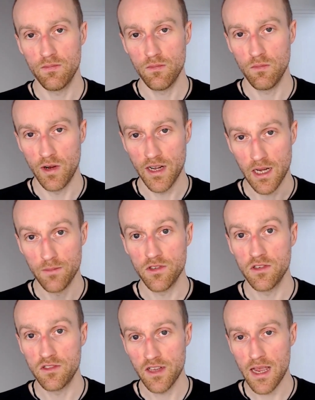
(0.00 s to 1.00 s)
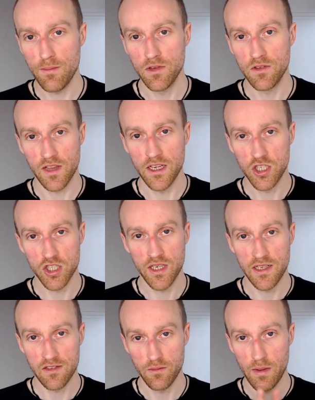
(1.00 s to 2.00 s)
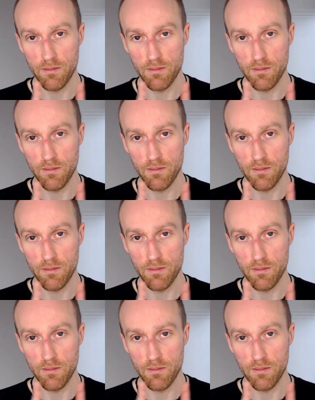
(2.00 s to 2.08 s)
when it comes to statements, they just need to be